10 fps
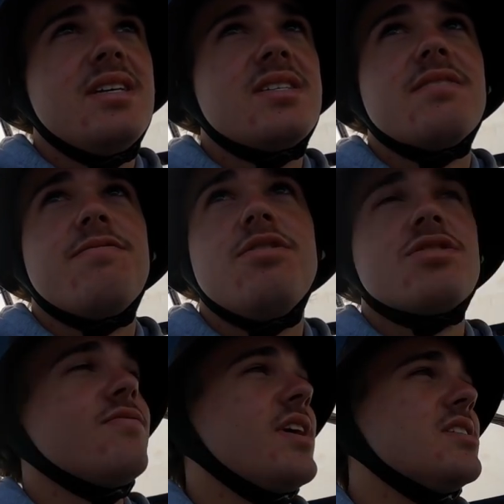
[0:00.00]
it's the
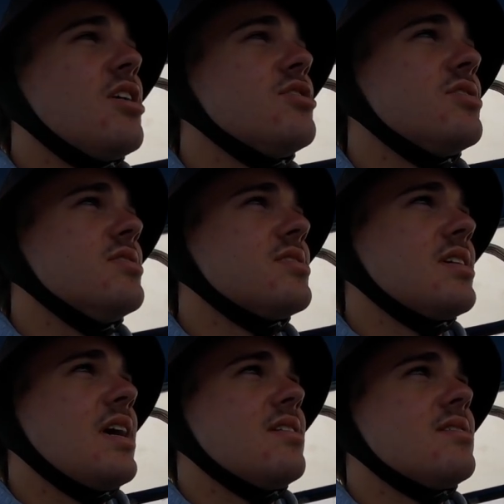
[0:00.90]
future of these
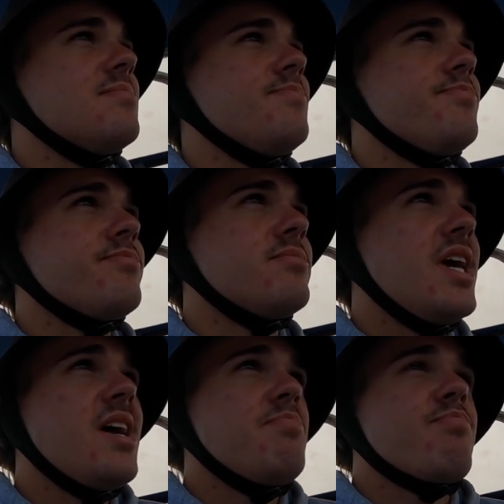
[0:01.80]
oceans. And
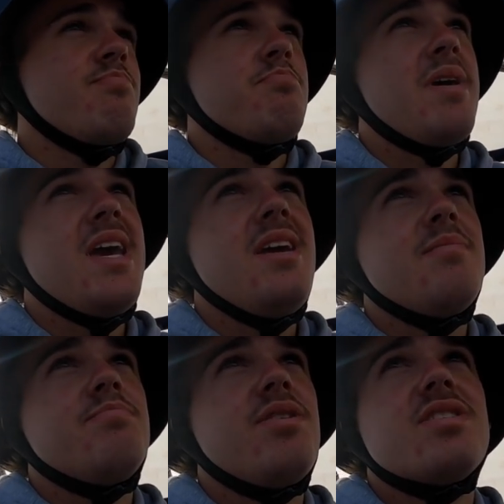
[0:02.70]
yeah, me
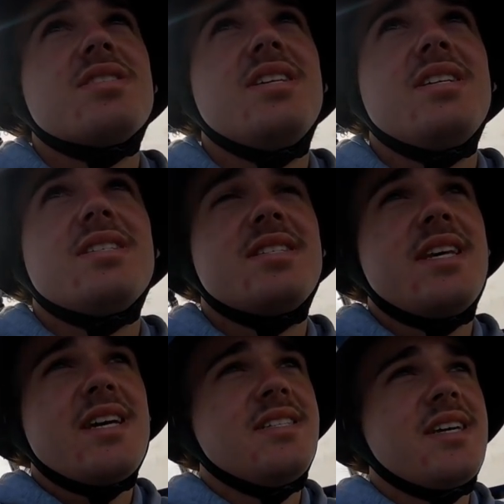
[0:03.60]
personally
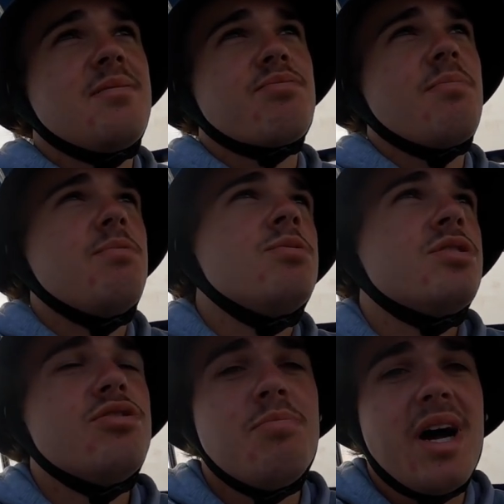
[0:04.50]
taking 10 probably
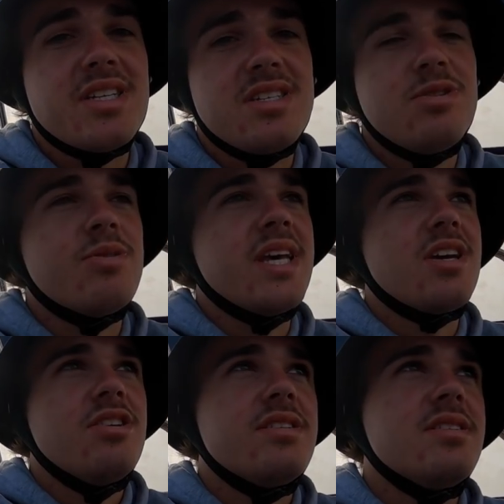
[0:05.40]
wouldn't do much to an
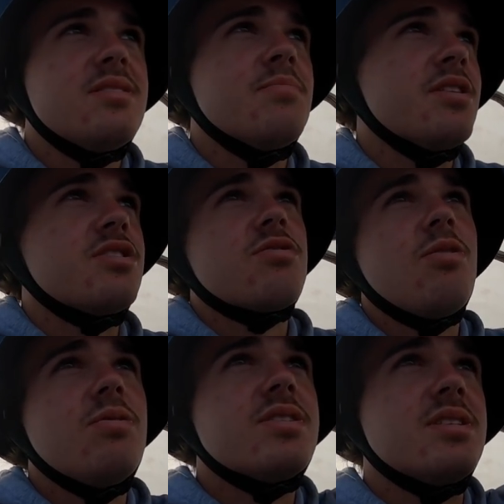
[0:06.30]
ecosystem. And the
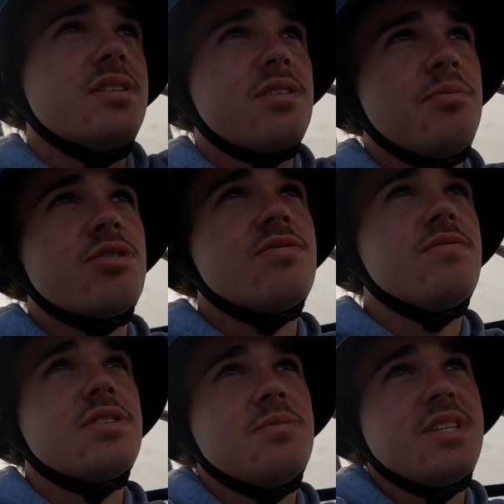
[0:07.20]
trawlers and the commercial
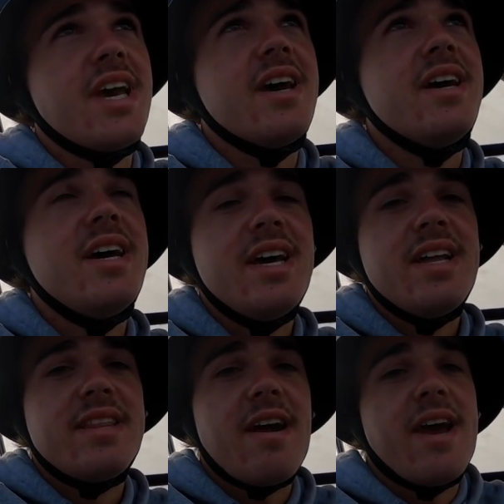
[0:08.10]
fishermen, yeah,
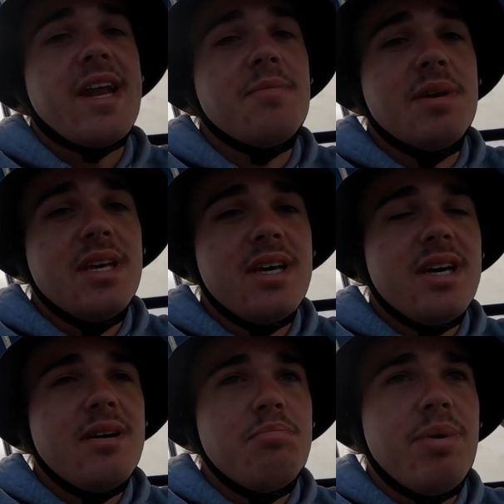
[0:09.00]
they're our enemy.
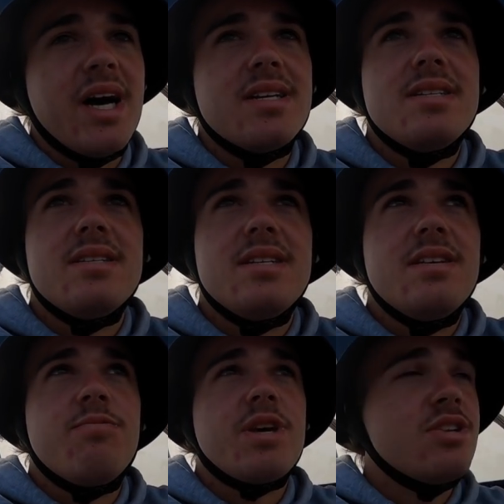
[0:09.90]
But
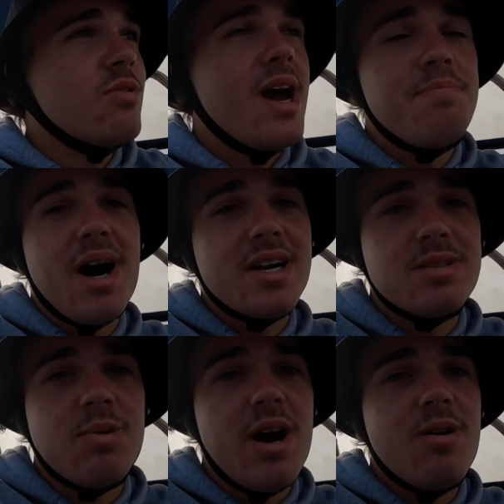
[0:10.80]
if we can do our part
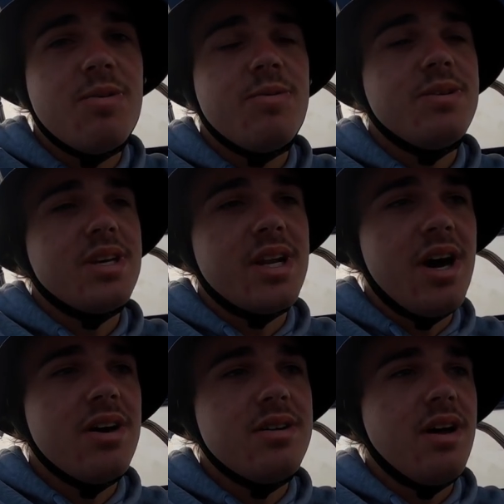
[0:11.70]
as well, you
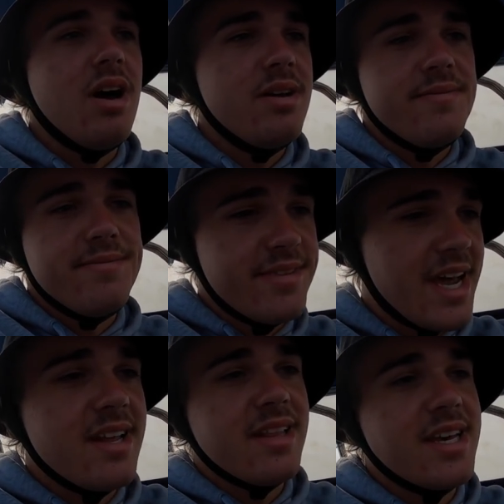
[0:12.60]
know,
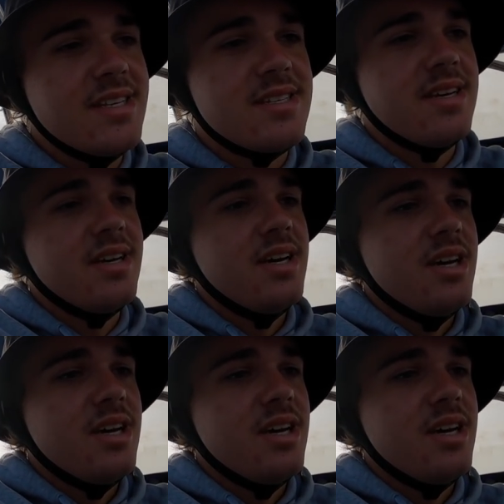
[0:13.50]
then at least